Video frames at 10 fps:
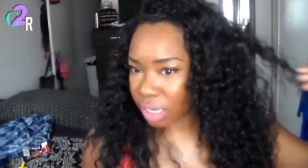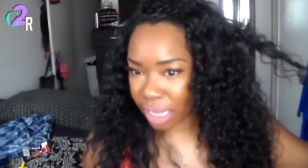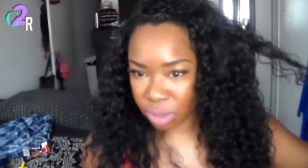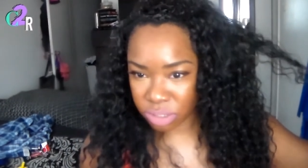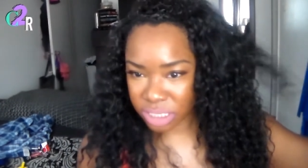
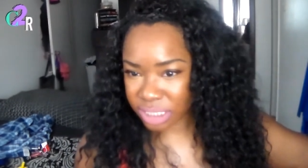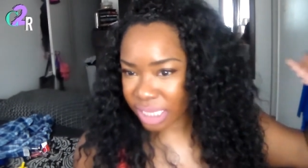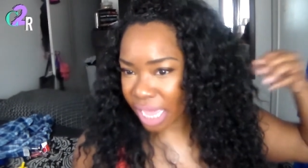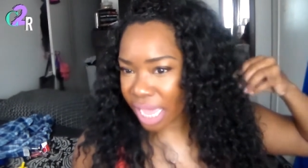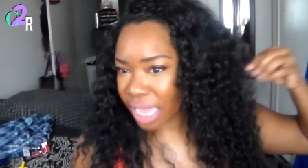like, on this
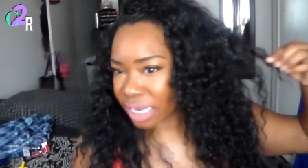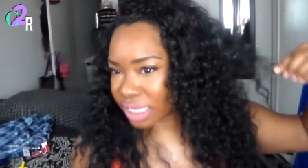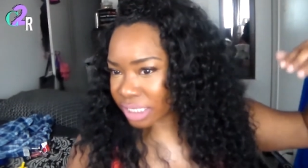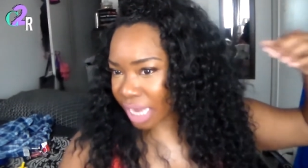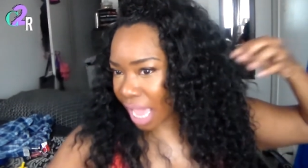side,
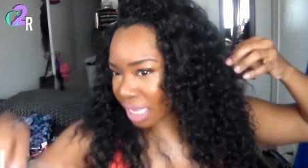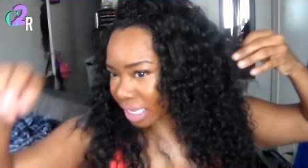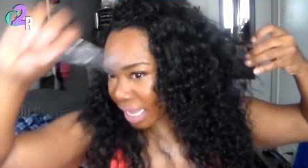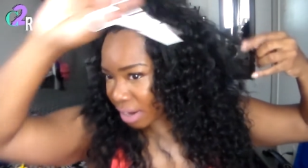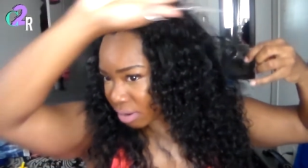it's not
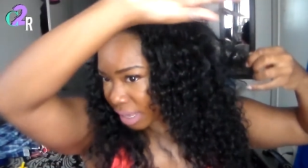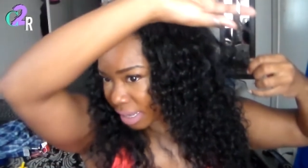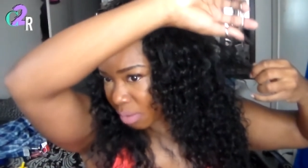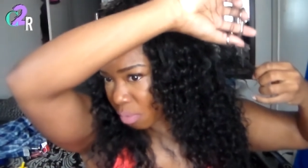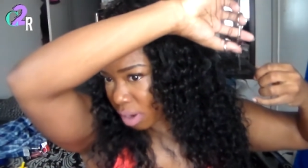layered
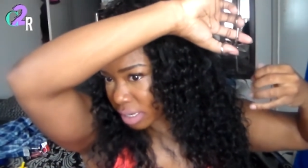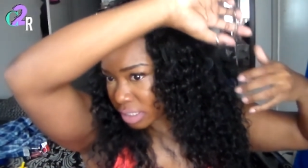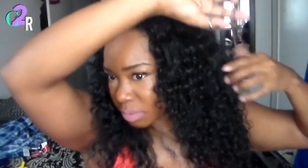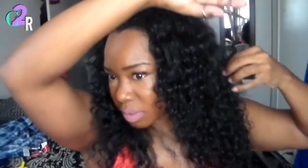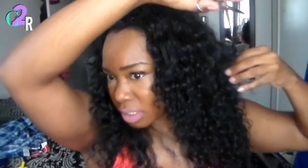like I want
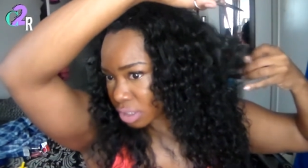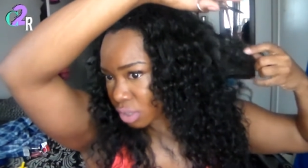it to be.